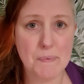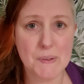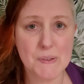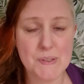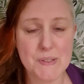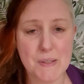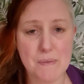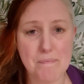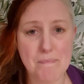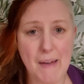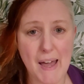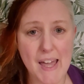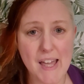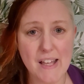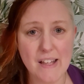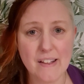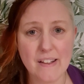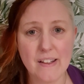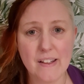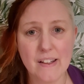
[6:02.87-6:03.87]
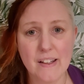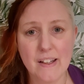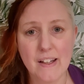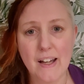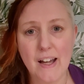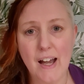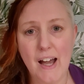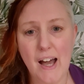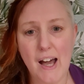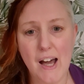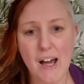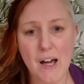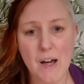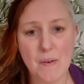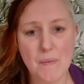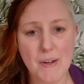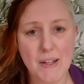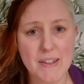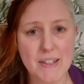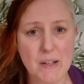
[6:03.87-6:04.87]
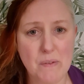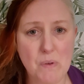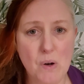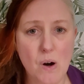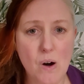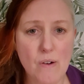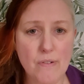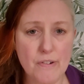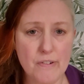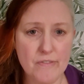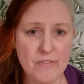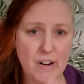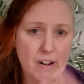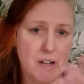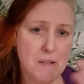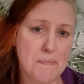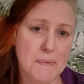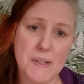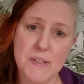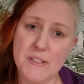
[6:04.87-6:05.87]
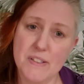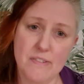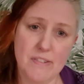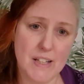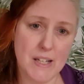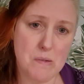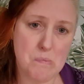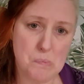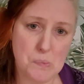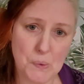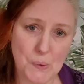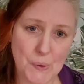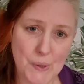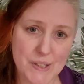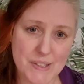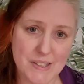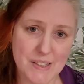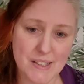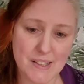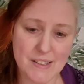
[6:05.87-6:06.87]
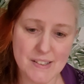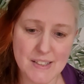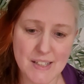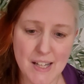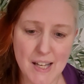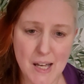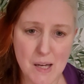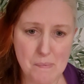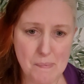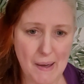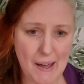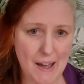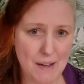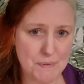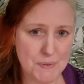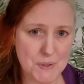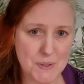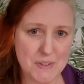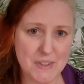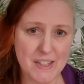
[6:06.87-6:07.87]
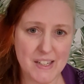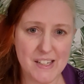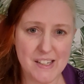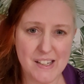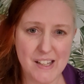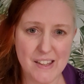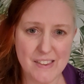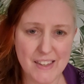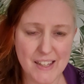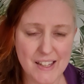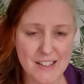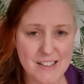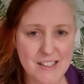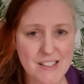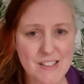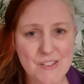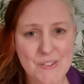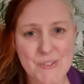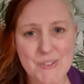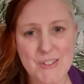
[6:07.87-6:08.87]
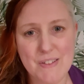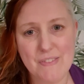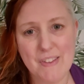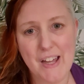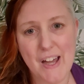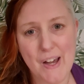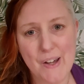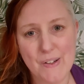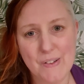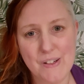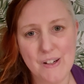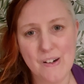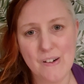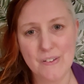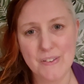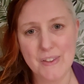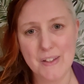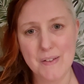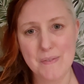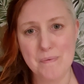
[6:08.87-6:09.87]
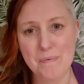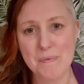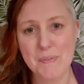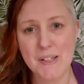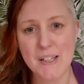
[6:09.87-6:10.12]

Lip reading: to make, and they were often very beautifully embroidered, perhaps with the initials of the owner on them.